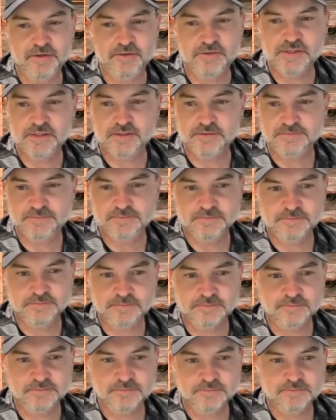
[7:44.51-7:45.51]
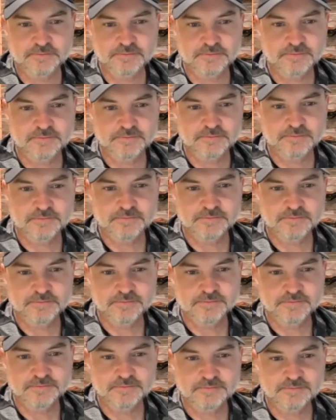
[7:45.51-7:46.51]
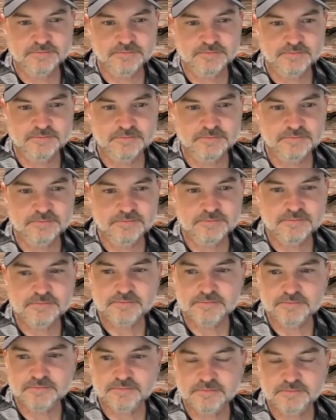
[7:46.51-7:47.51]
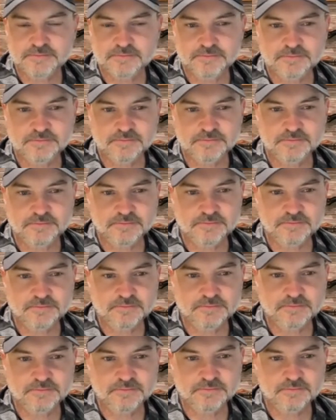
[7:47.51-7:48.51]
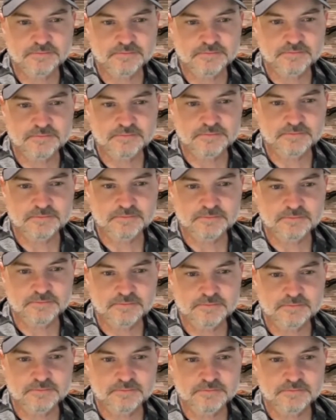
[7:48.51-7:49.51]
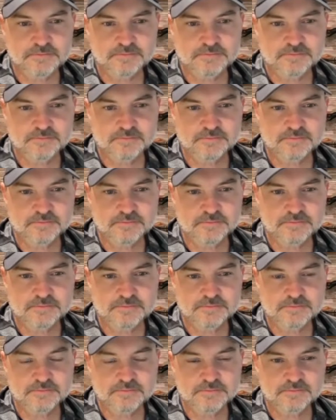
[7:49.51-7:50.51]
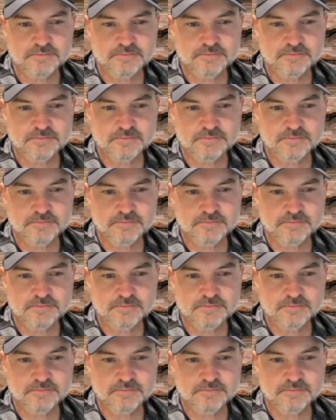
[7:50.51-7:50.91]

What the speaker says: This person isn't speaking.